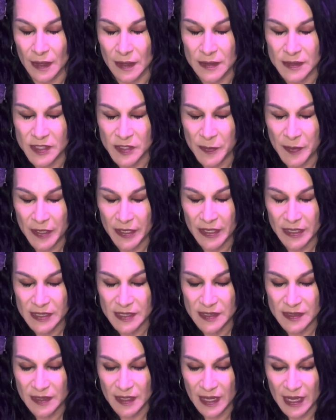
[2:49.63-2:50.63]
spirit,
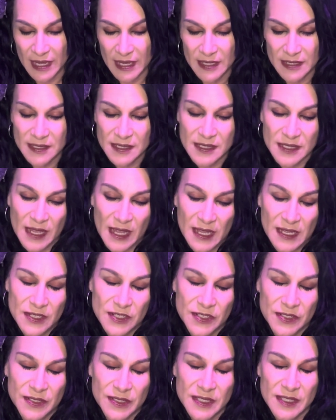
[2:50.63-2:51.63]
guides,
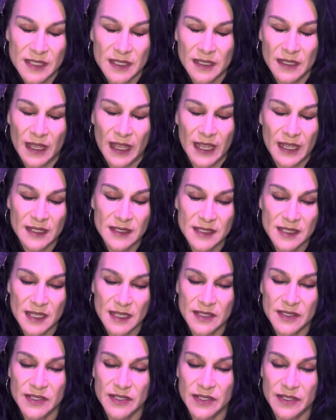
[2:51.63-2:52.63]
angels,
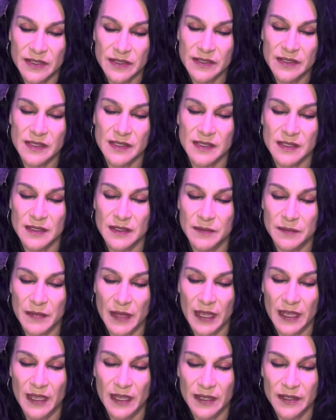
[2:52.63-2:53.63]
ancestors, my
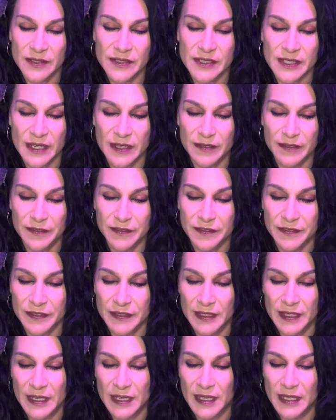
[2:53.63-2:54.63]
higher self.
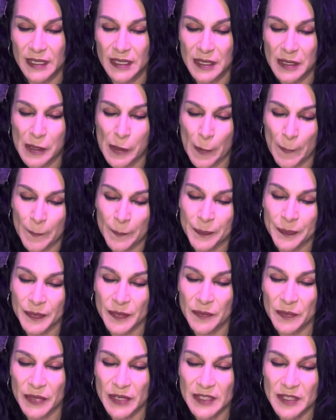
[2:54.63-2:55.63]

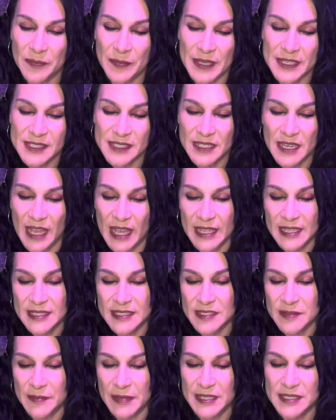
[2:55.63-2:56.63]
Bring the best and
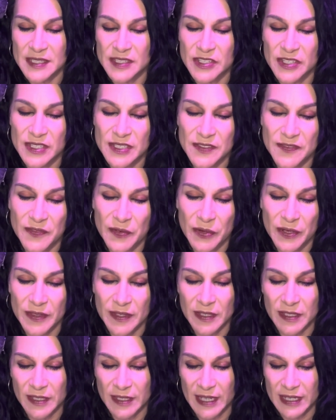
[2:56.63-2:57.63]
highest messages for the
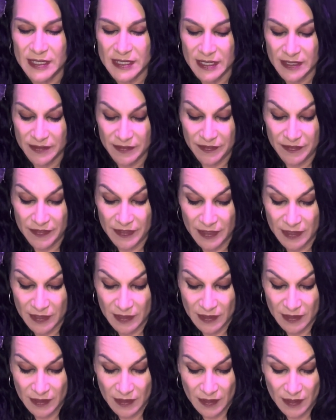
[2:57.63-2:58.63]
collective.
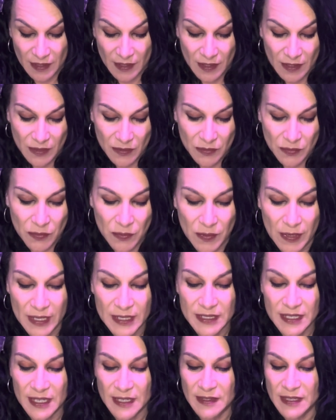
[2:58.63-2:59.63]
What
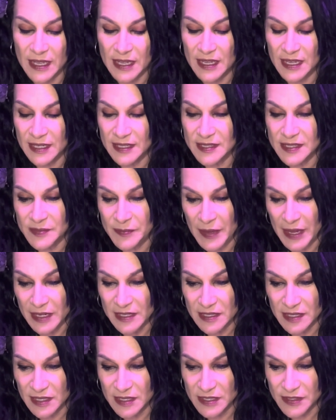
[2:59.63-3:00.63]
can they
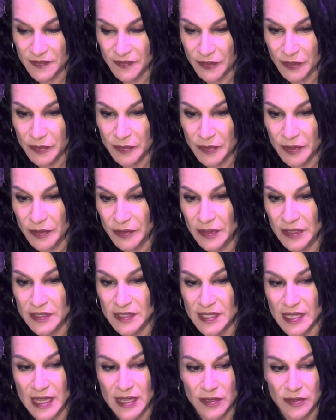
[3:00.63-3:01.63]
expect this full moon
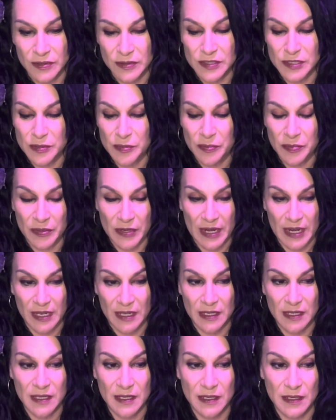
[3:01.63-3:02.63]
cycle to
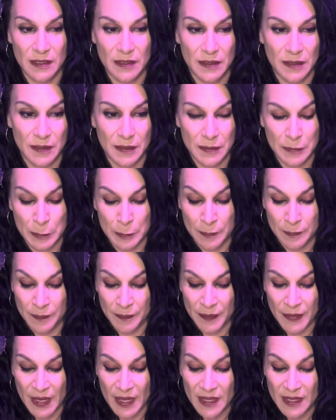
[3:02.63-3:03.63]
bring?
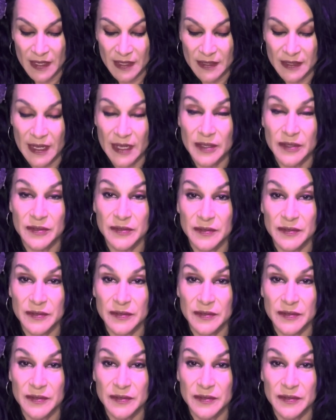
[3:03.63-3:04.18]
Now,